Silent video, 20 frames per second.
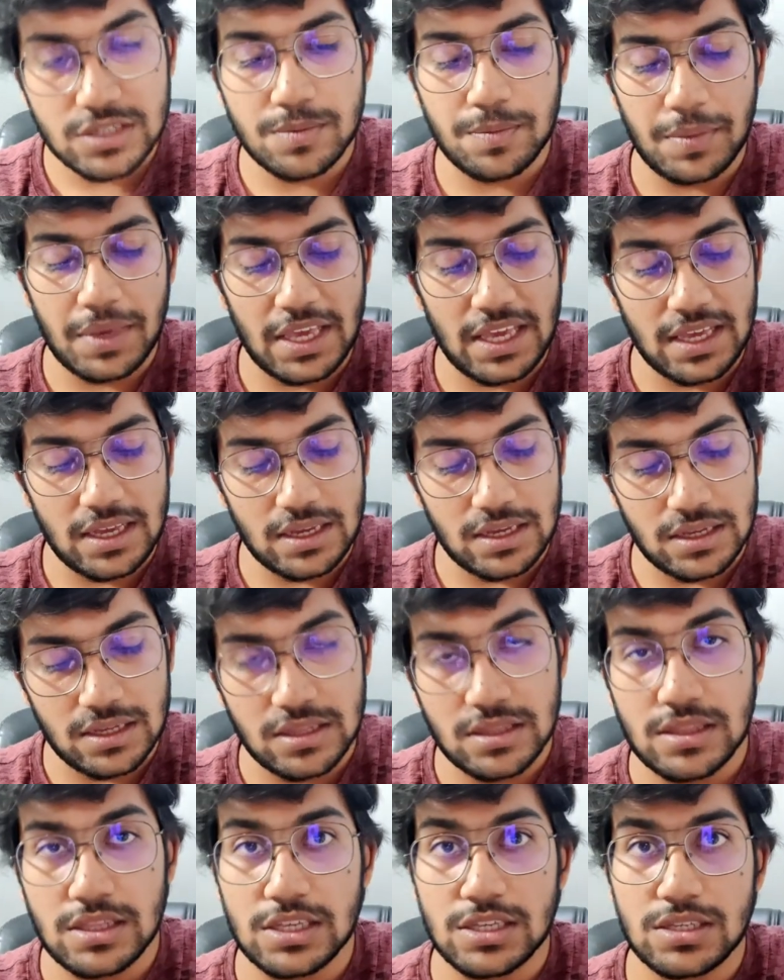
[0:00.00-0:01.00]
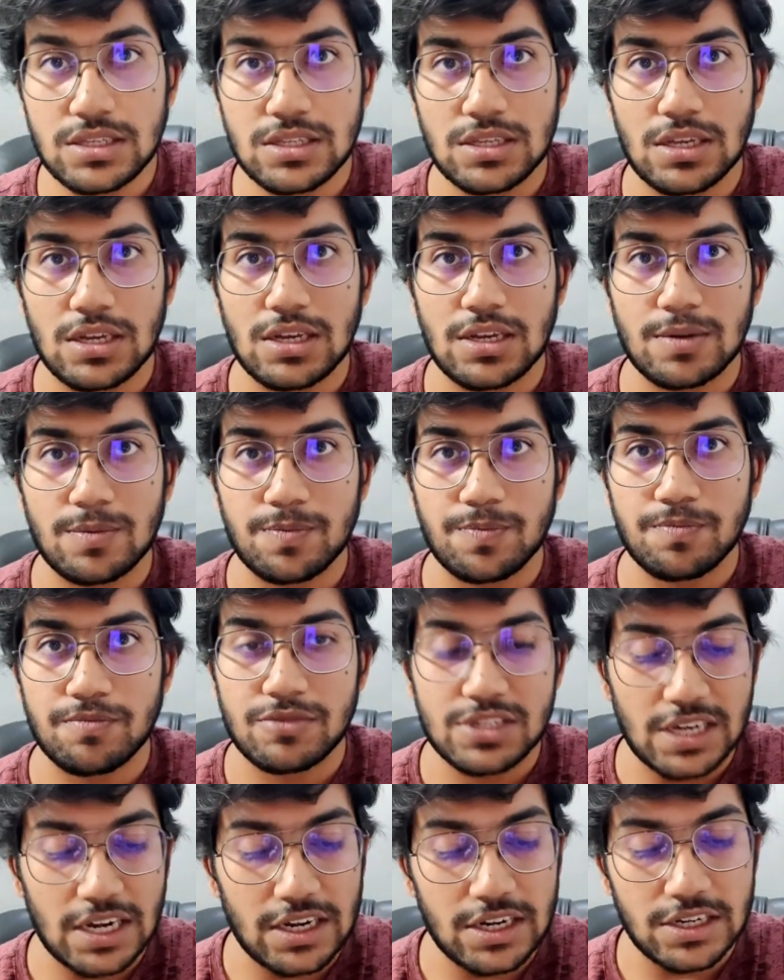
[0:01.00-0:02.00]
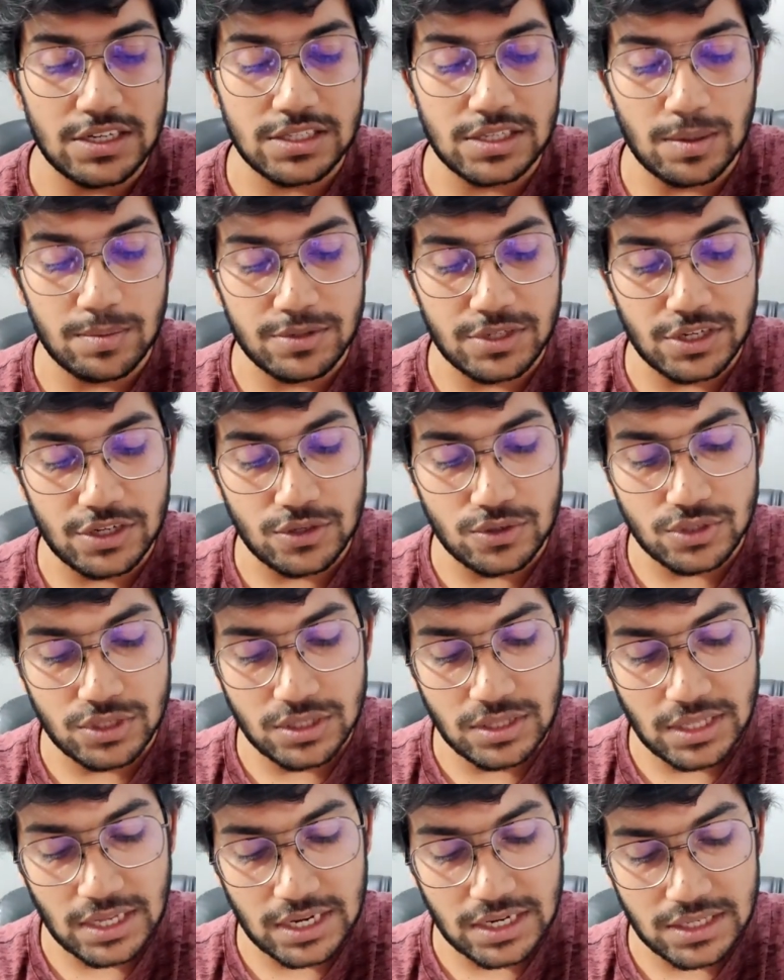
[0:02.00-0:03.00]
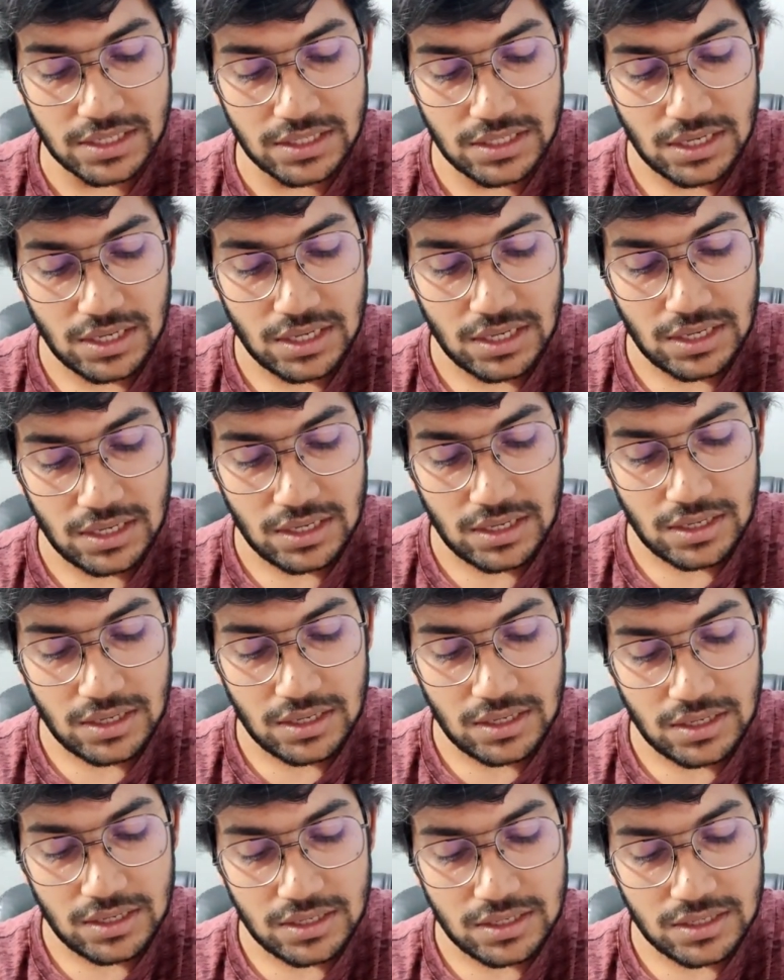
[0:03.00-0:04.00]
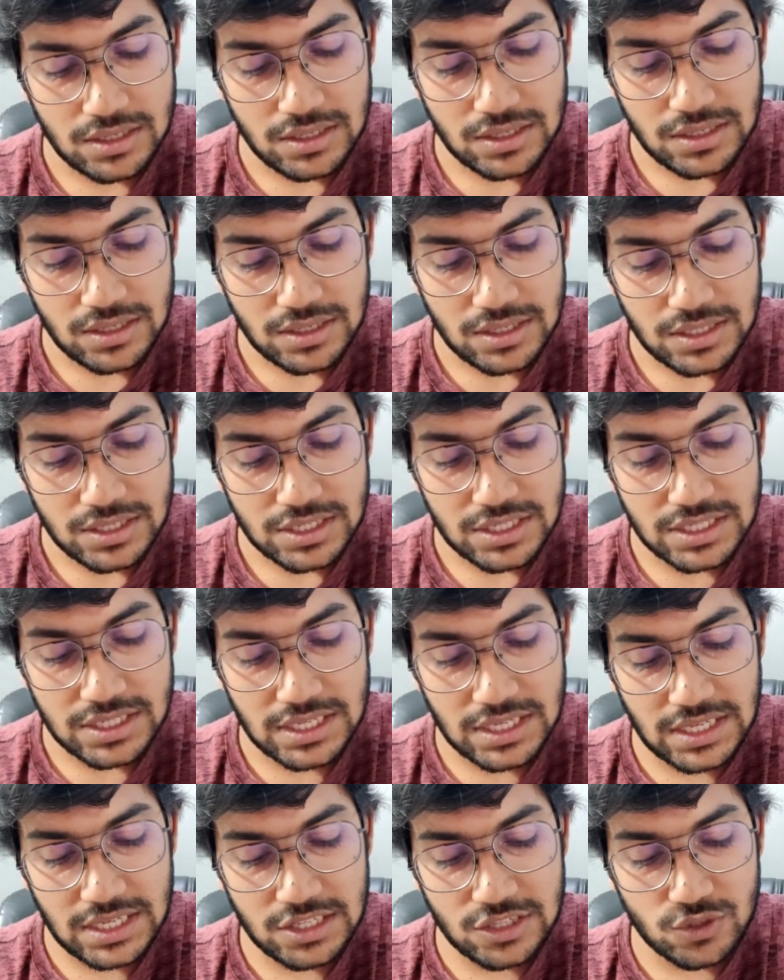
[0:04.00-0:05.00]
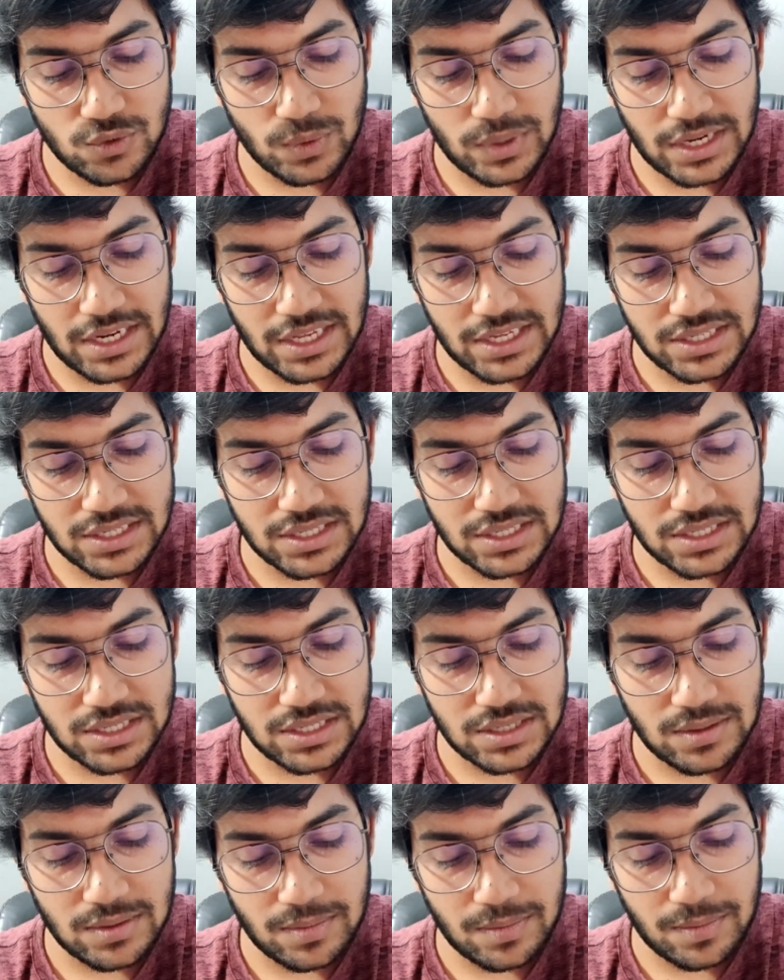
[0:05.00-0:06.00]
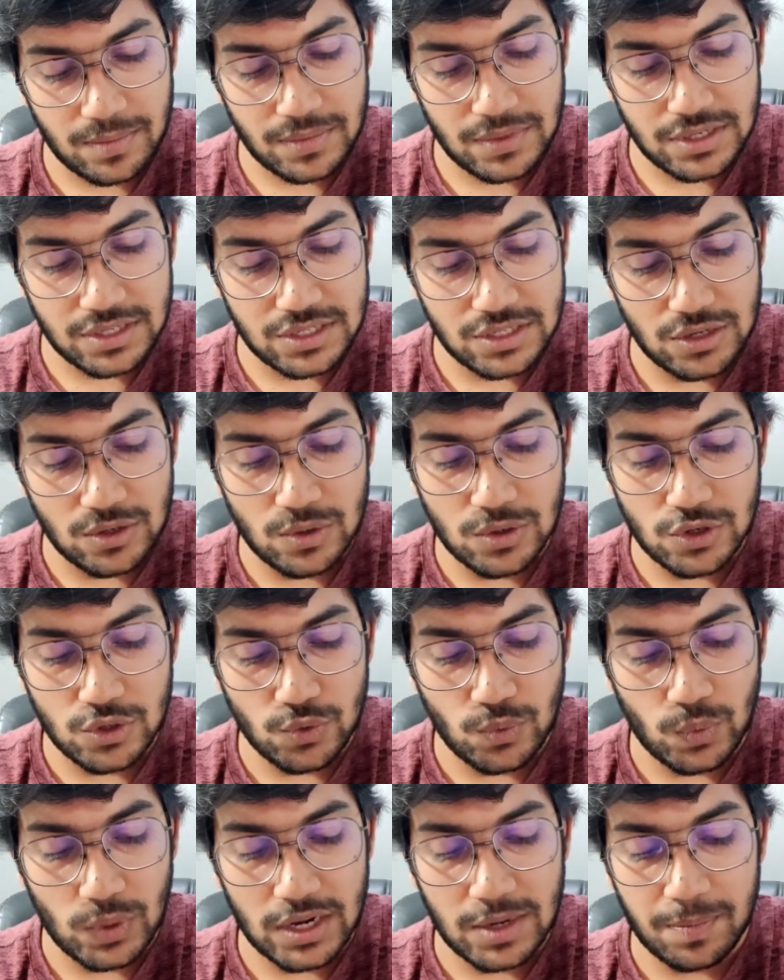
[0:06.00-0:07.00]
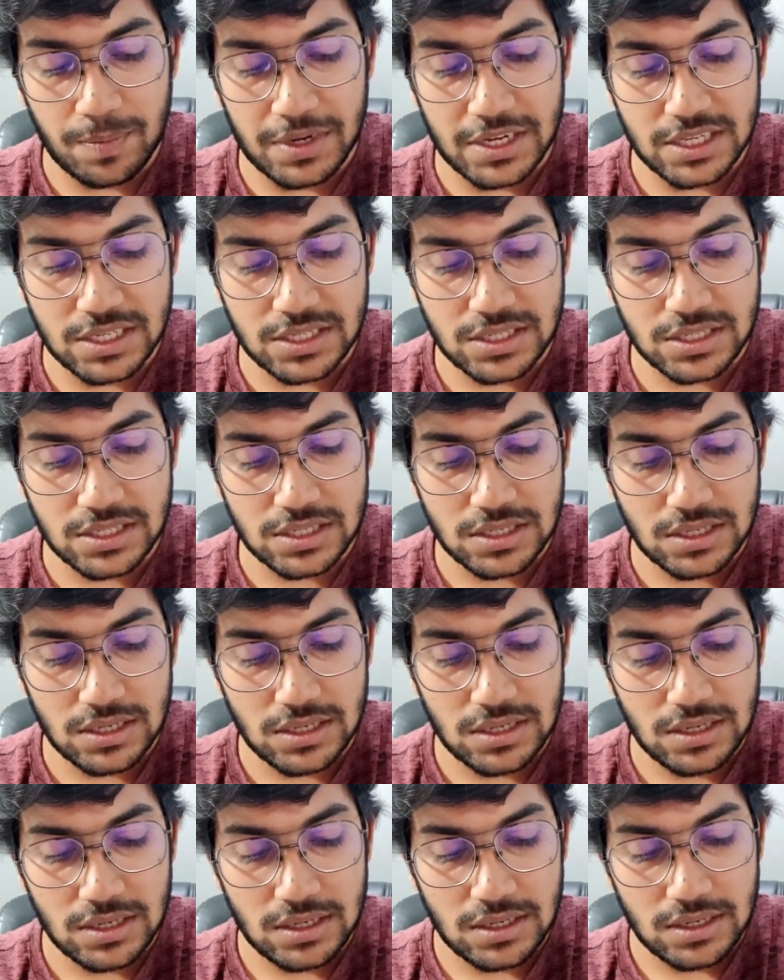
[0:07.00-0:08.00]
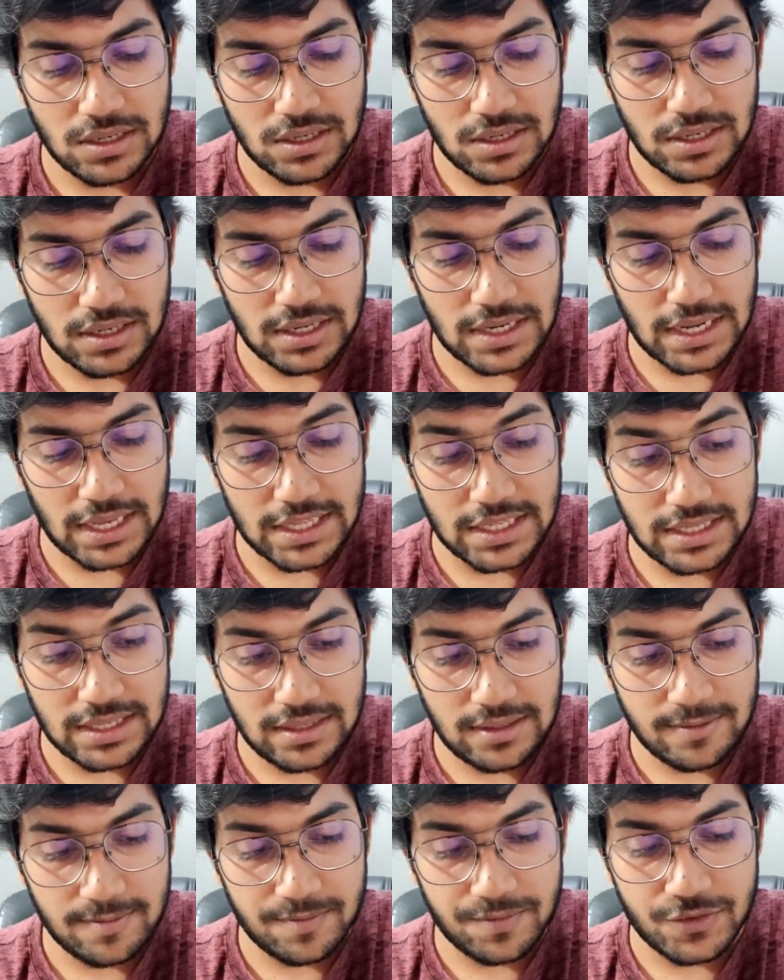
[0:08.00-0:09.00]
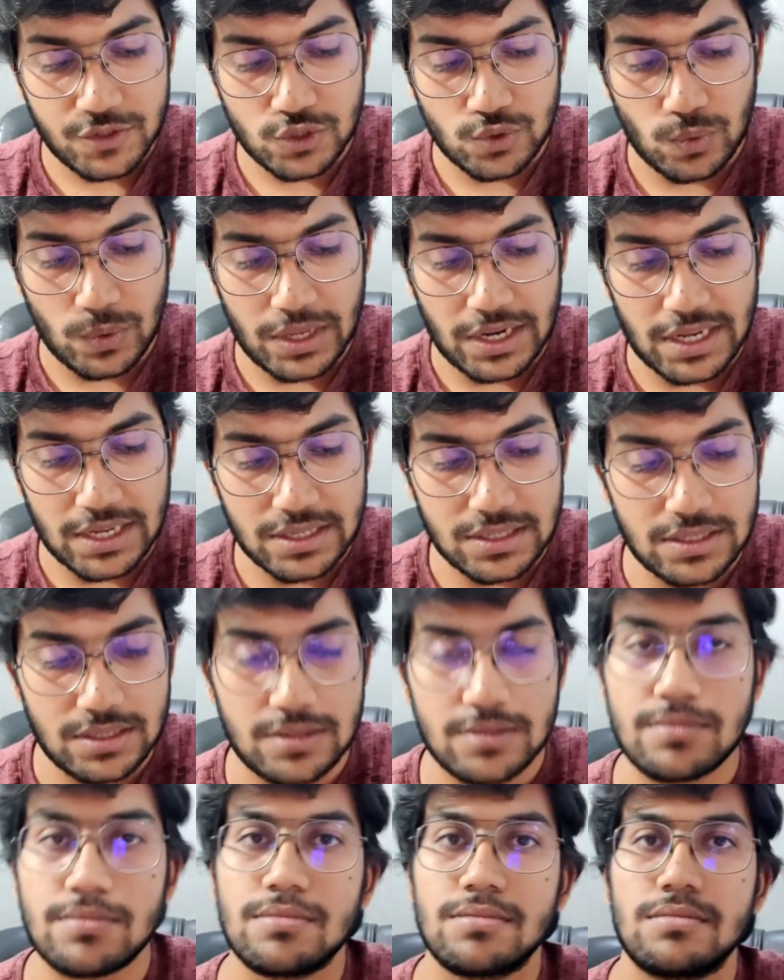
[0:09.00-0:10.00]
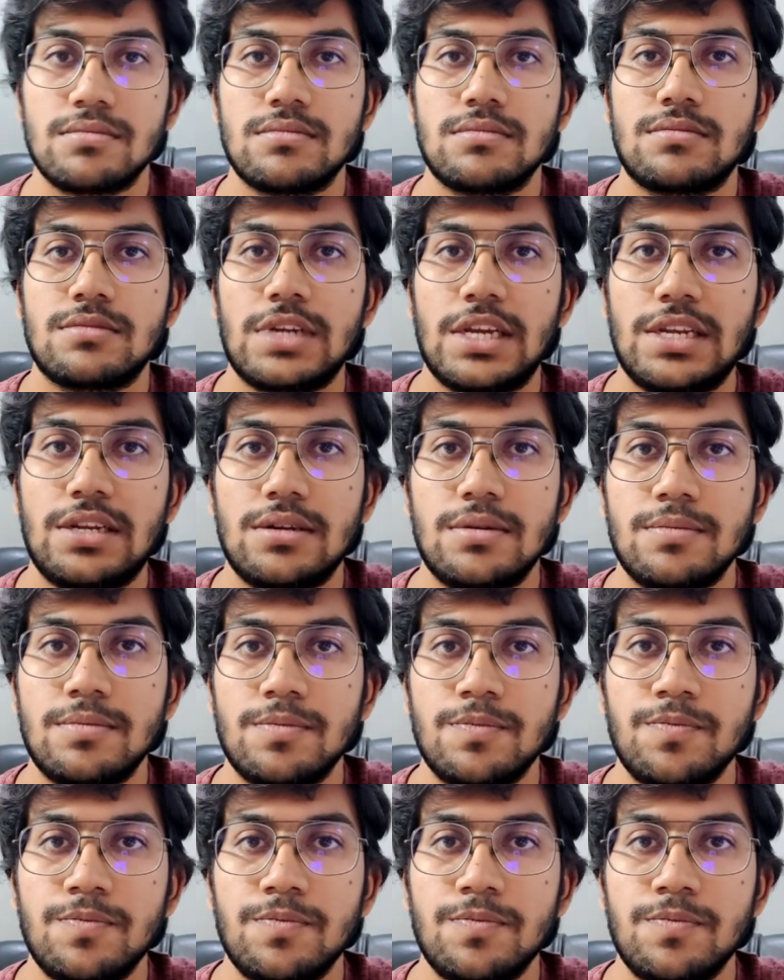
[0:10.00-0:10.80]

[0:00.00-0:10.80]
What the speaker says: make this standard substitution, that is secant square x is equal to 1 plus tan square x, right?